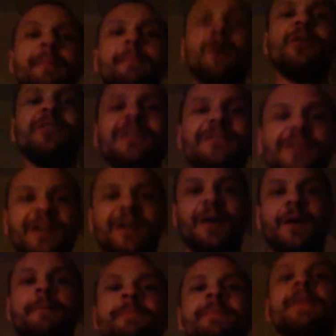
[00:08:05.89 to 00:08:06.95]
my posing
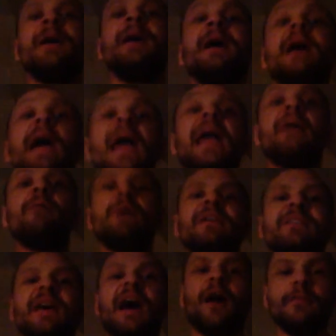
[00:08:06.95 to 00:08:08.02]
video. Eight
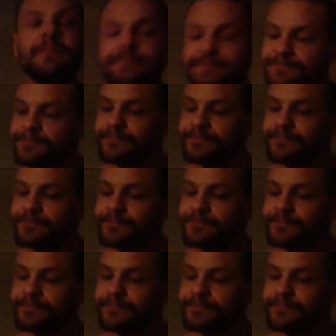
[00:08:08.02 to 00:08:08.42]
weeks out,